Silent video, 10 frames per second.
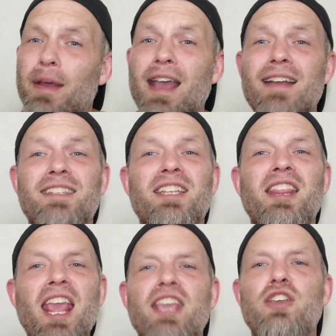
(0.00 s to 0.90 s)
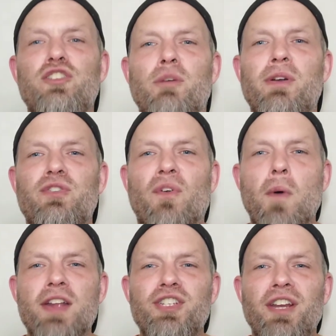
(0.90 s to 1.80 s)
But guys, thank you so much
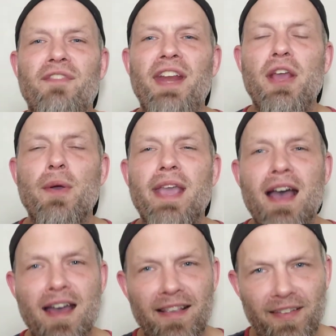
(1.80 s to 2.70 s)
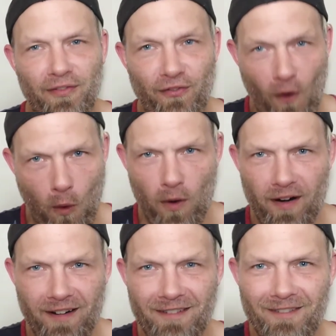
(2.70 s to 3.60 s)
for watching the video. And guys, for
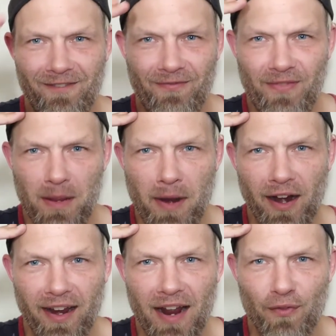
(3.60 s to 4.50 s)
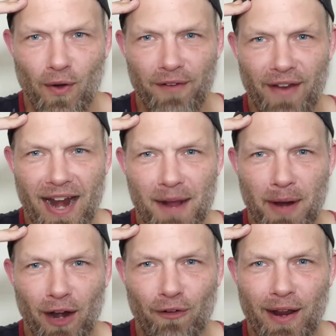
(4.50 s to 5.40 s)
the American F1 fan,
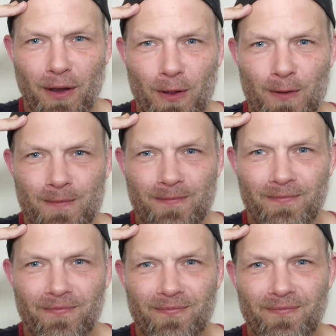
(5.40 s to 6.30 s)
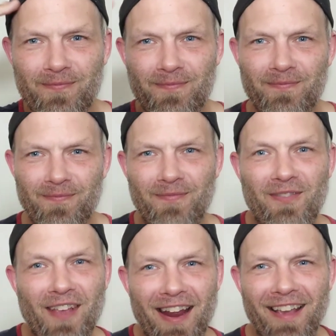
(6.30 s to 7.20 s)
I'm Eric Ringel,
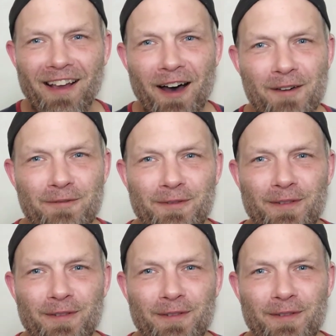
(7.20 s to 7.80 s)
signing off.